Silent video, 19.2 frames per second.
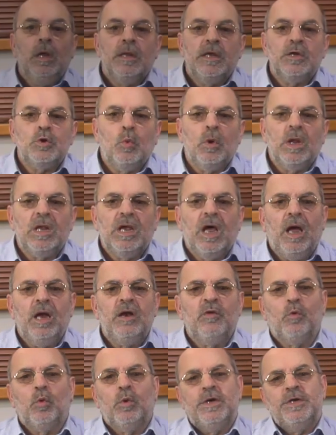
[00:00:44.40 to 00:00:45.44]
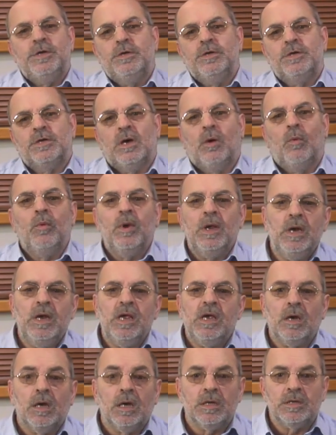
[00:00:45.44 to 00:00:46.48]
There's one kind of questions I really
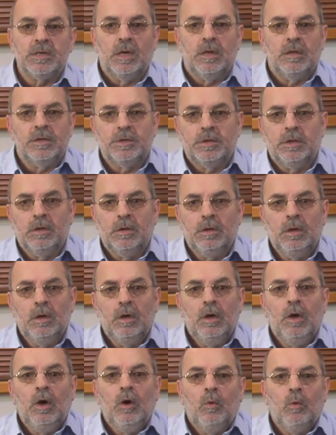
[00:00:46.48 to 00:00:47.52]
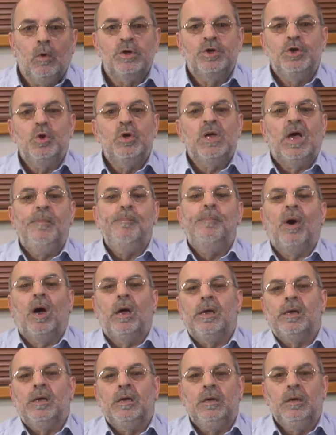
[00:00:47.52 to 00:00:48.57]
can't answer. What should I
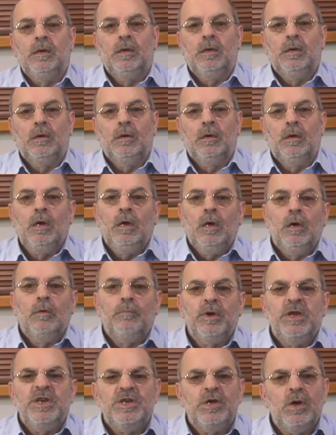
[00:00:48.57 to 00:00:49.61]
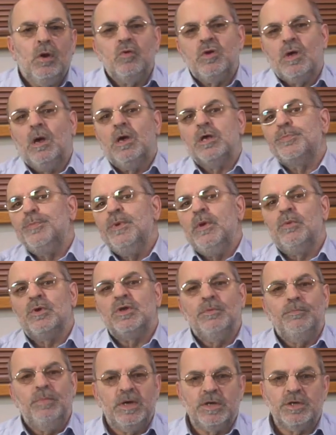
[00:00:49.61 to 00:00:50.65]
buy? Please don't ask me what
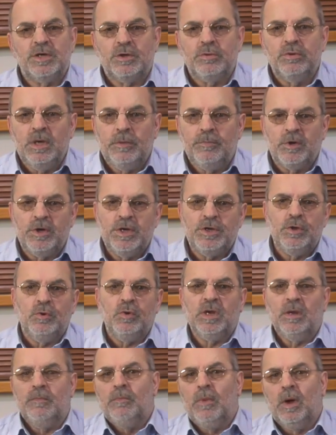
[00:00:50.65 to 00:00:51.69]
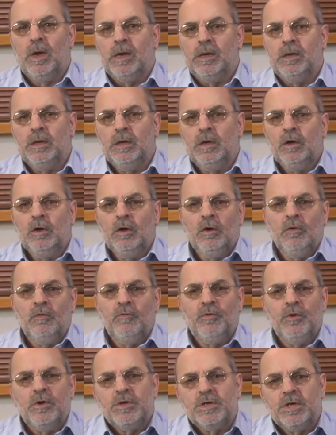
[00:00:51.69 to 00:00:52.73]
the best streamer is you can buy.
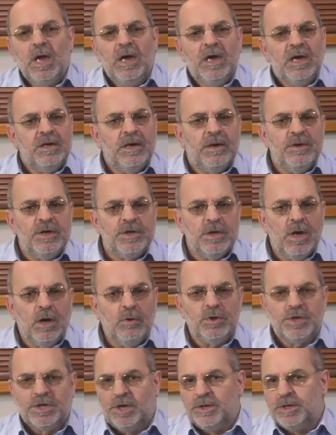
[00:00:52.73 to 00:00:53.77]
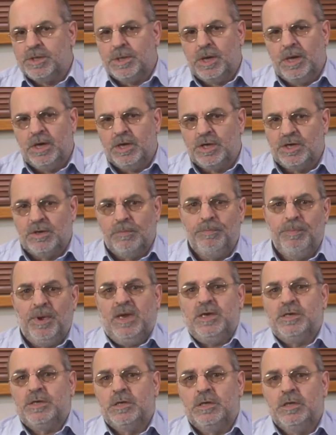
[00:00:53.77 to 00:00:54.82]
First, there is no such thing as the
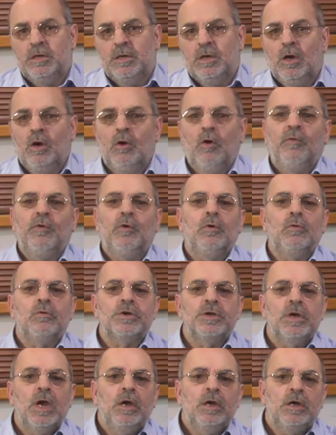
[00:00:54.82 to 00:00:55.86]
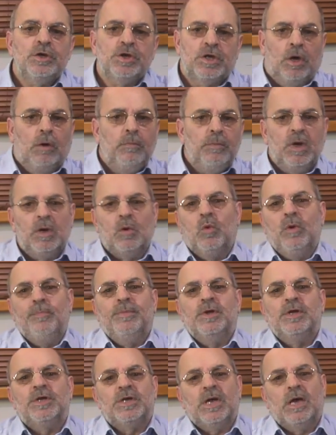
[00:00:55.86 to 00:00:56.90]
best. Of course, some
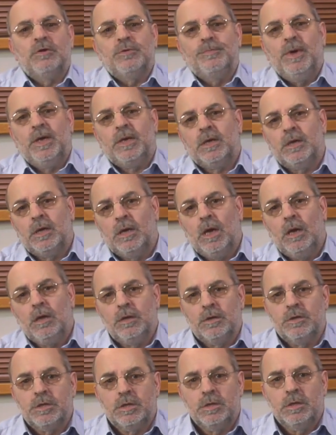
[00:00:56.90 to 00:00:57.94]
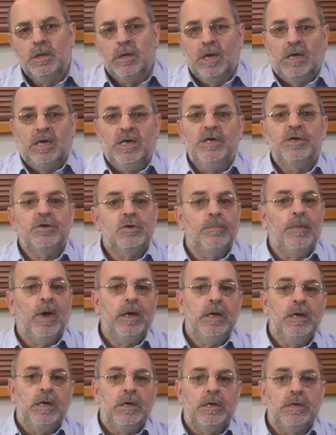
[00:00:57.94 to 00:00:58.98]
equipment sounds better than others, at least to my
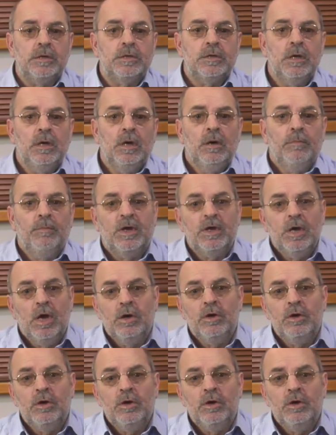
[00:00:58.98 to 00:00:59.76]
ears, but